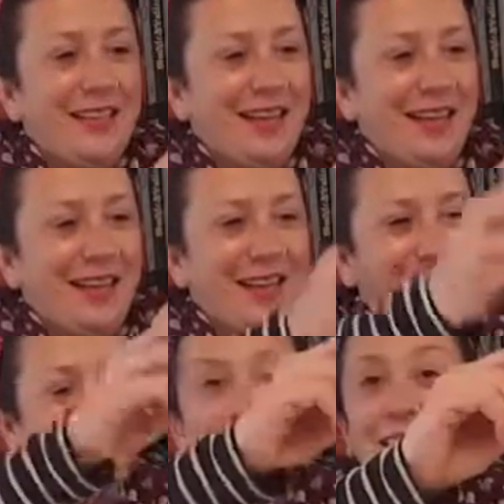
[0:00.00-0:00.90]
Okay,
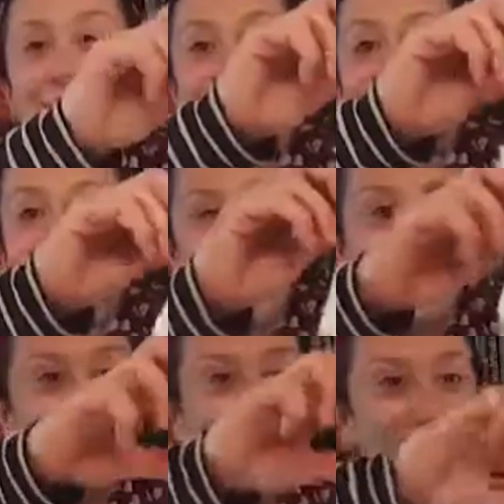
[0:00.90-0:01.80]
so
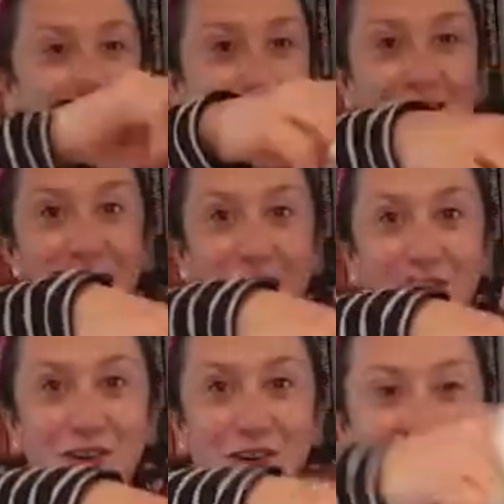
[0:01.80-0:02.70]
that's it. Then you've
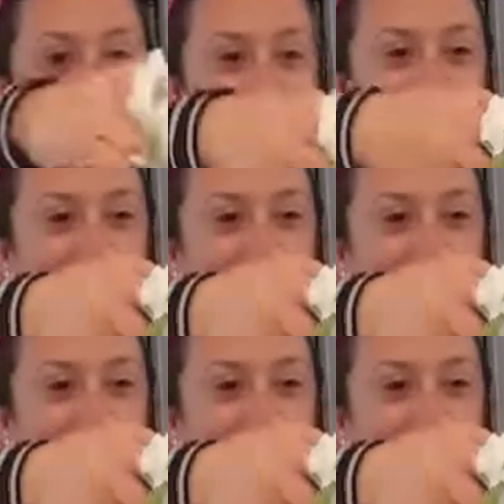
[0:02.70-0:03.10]
got your long